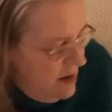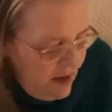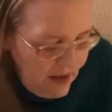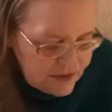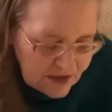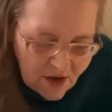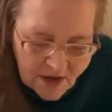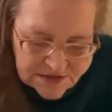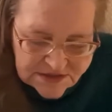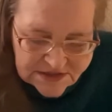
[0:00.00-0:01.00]
It's
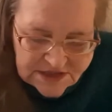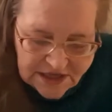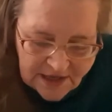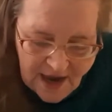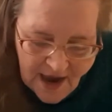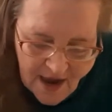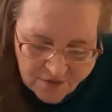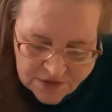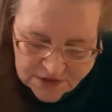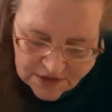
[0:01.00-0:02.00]
on 16
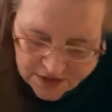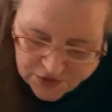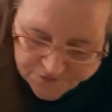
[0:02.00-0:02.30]
count, Country